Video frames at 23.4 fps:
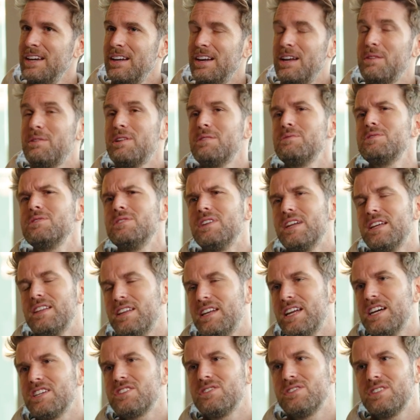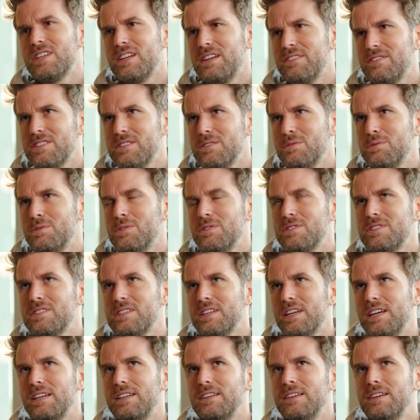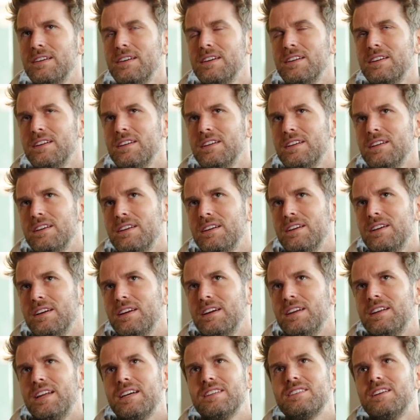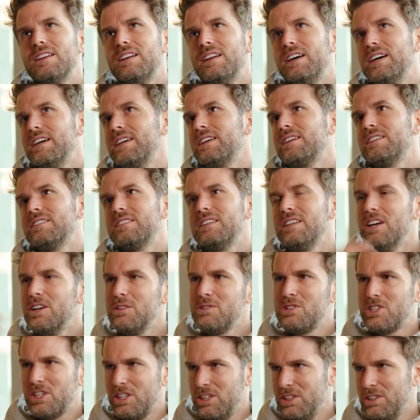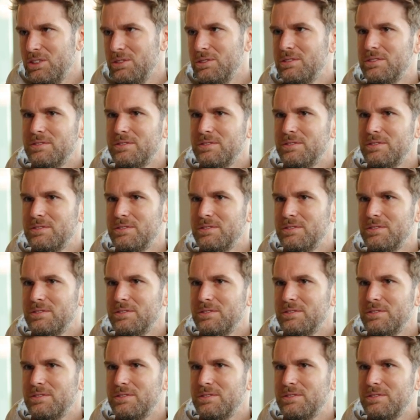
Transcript: Like when I'm doing like the National Television Awards, say, that's at like the O2, in